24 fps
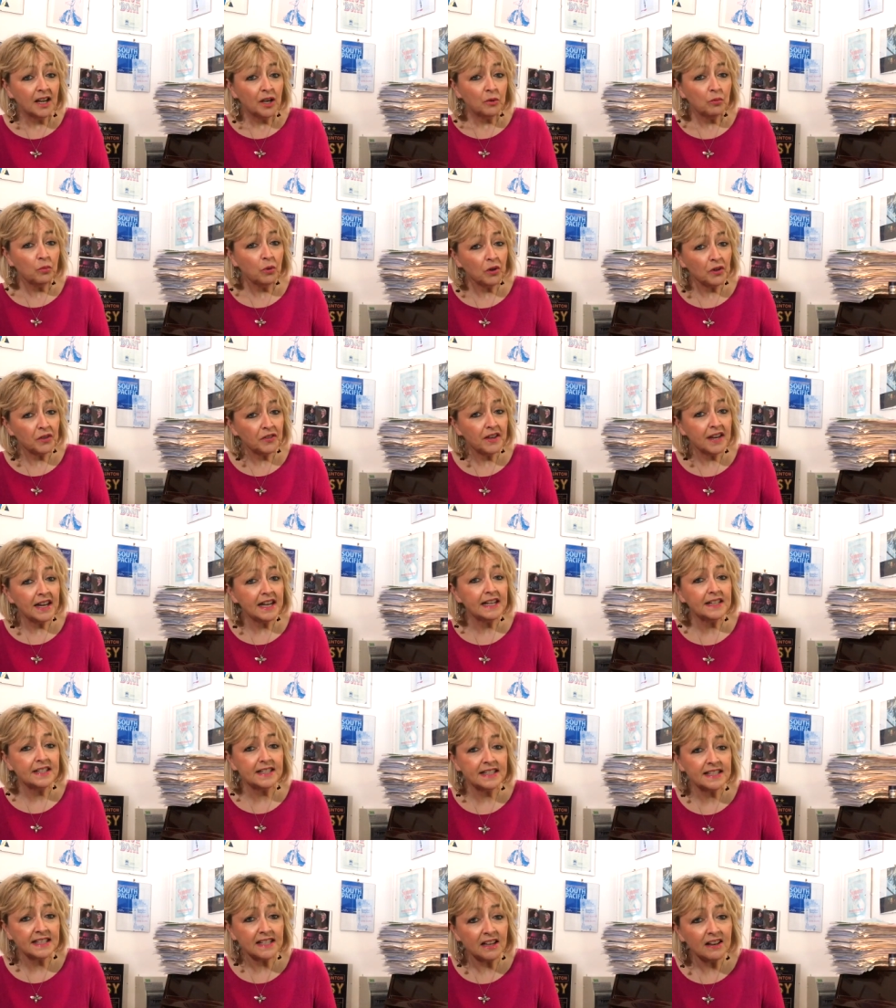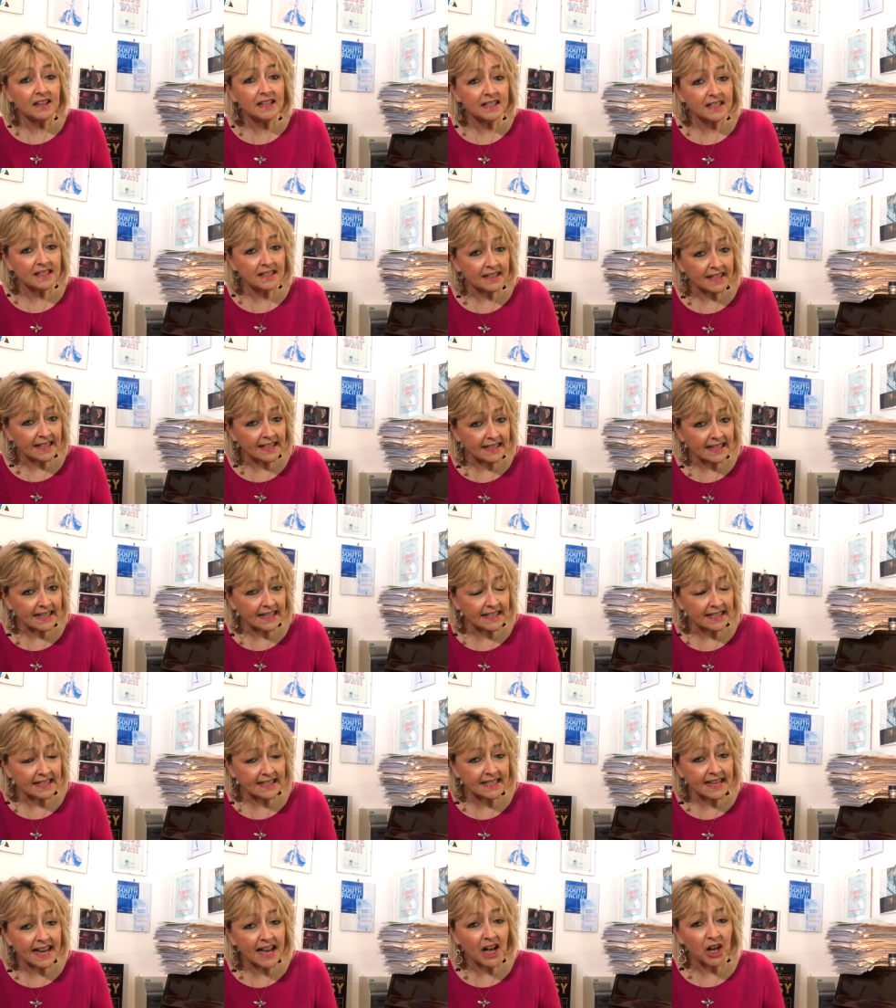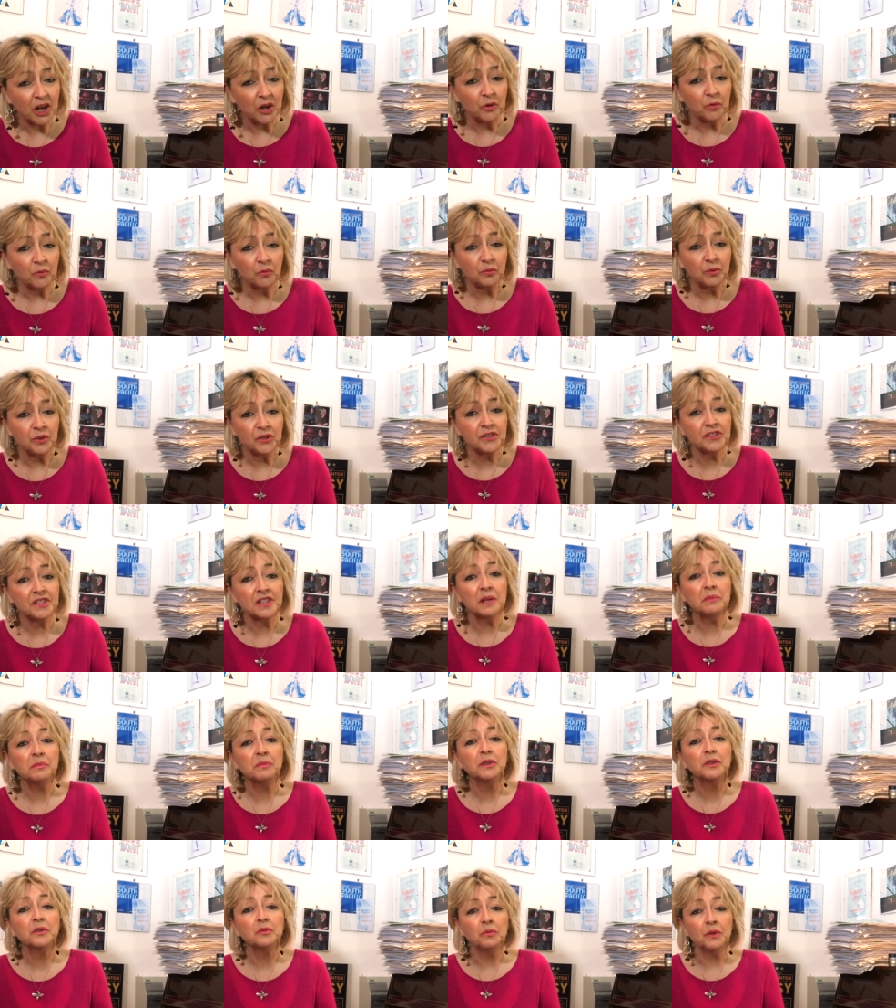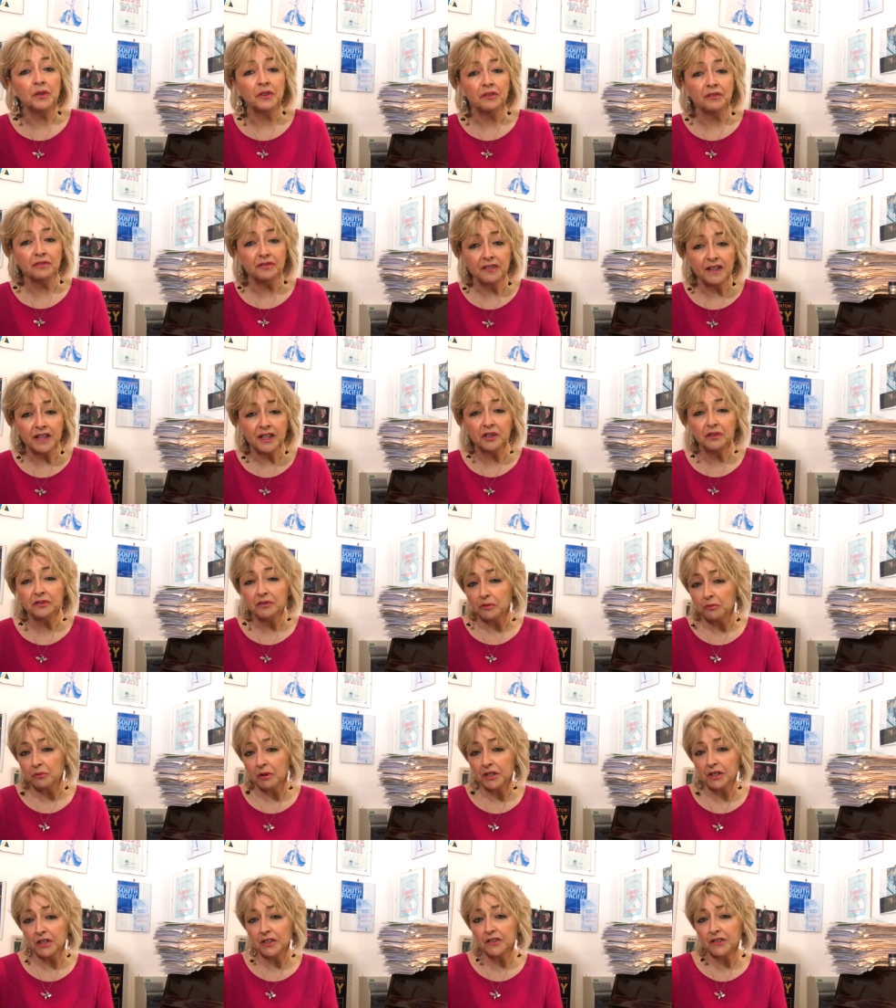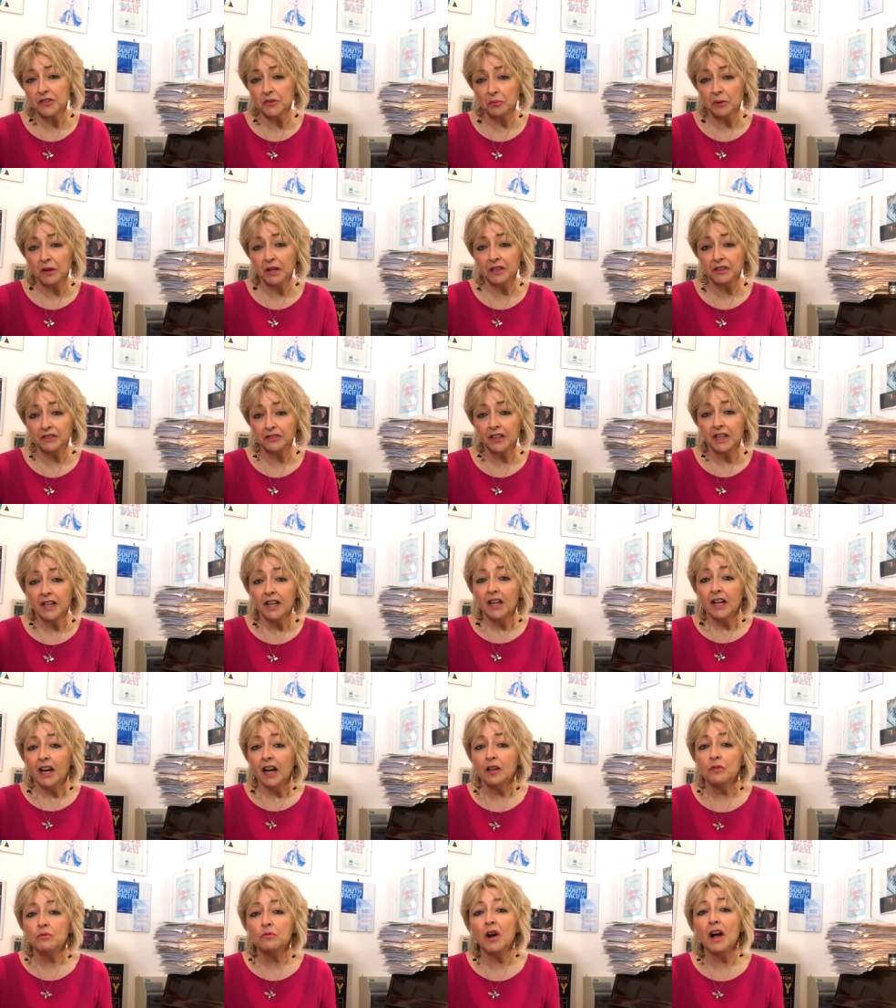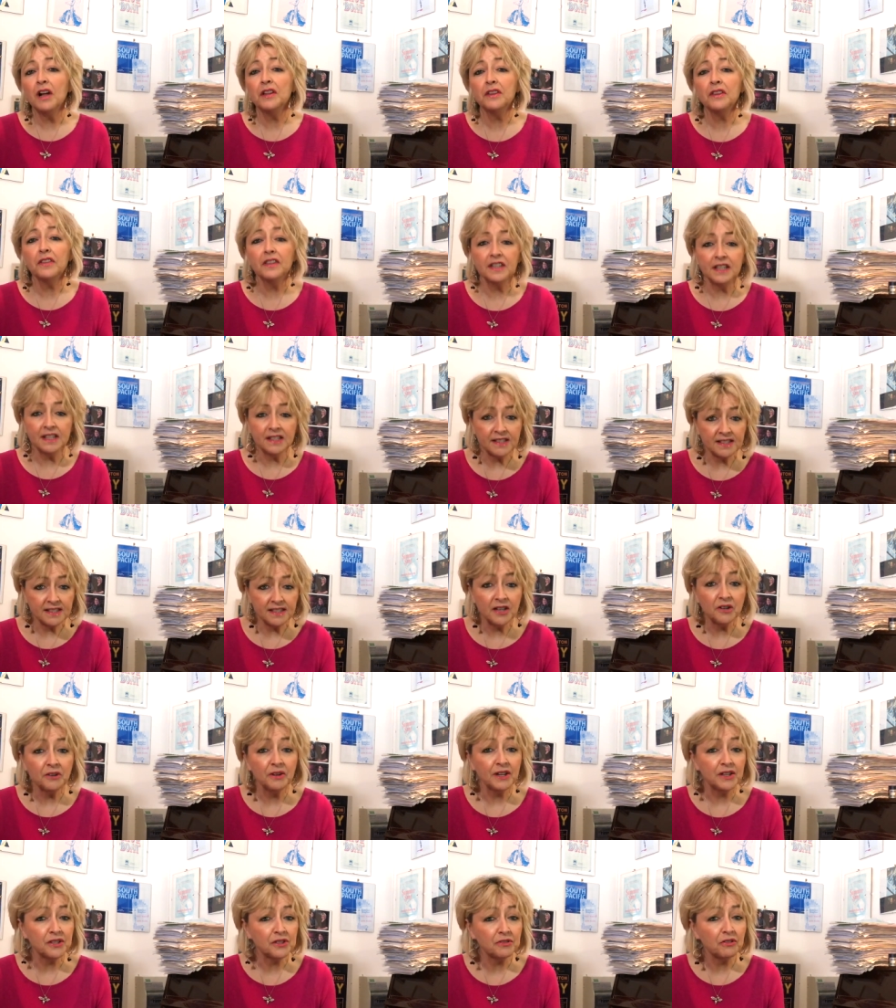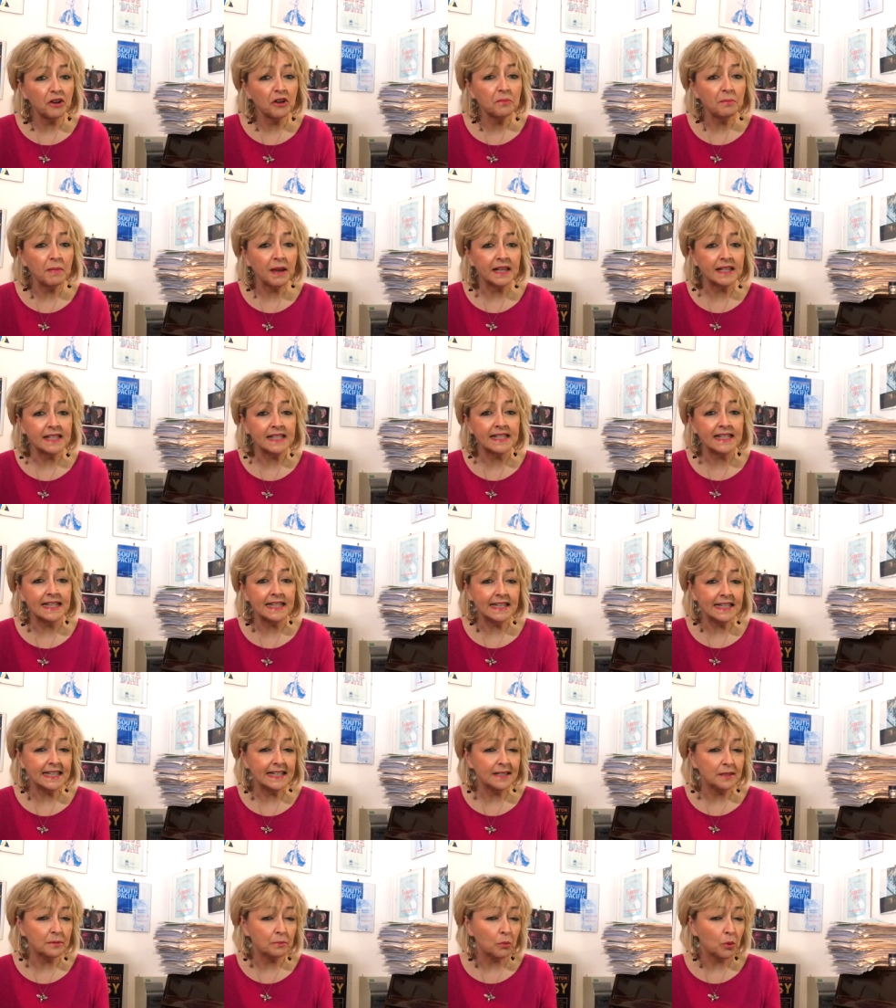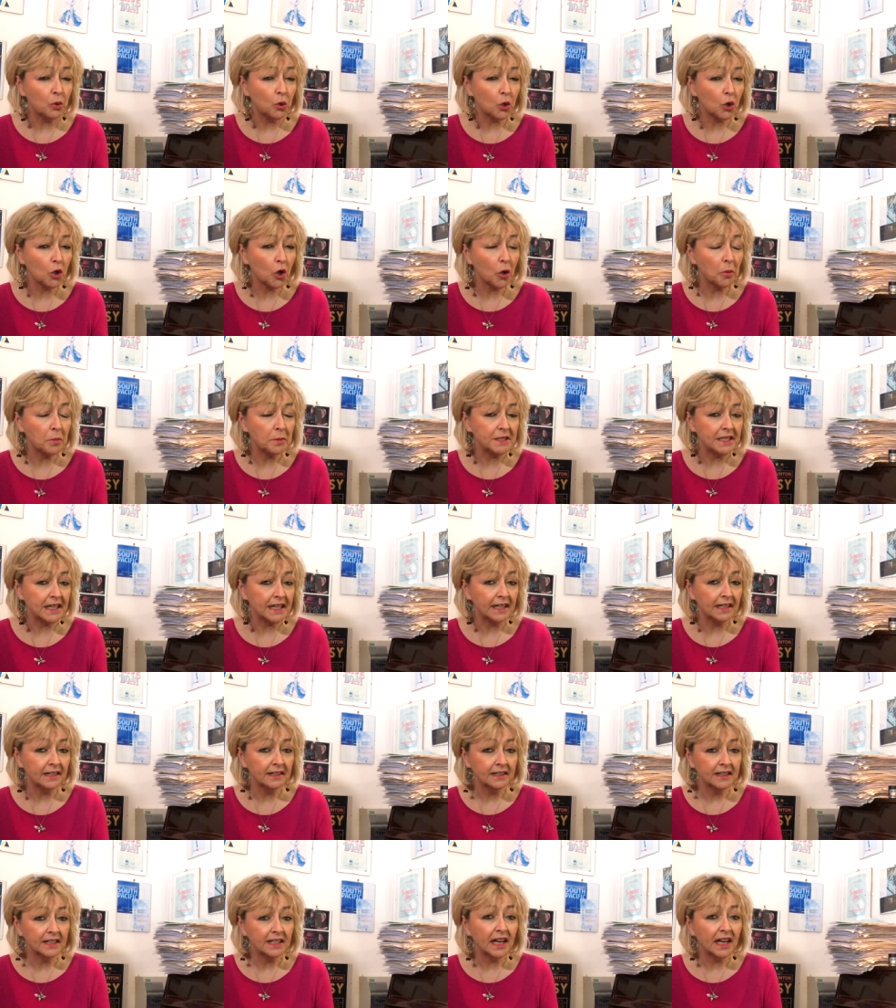What they decided they needed now was someone with a feel for Runyon's world, and rather than a serious romance, it needed more comedy.